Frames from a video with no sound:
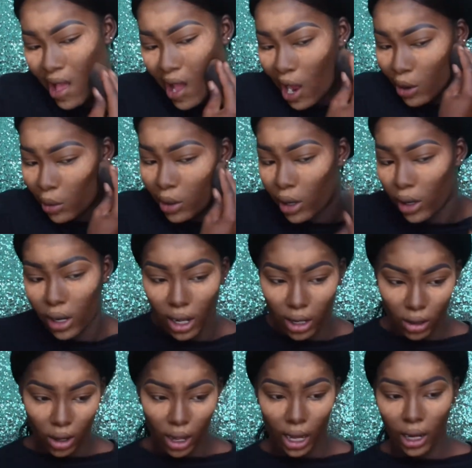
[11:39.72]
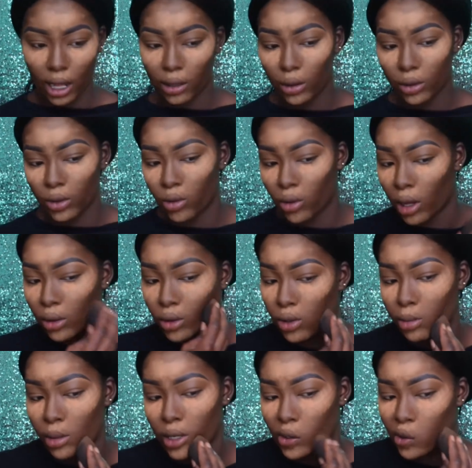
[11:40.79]
I don't want to look like a highlight contour girl too
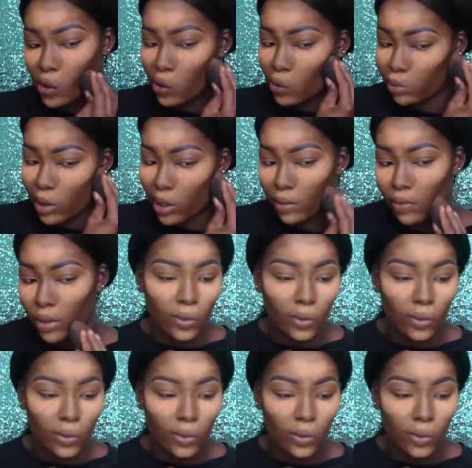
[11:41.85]
much, but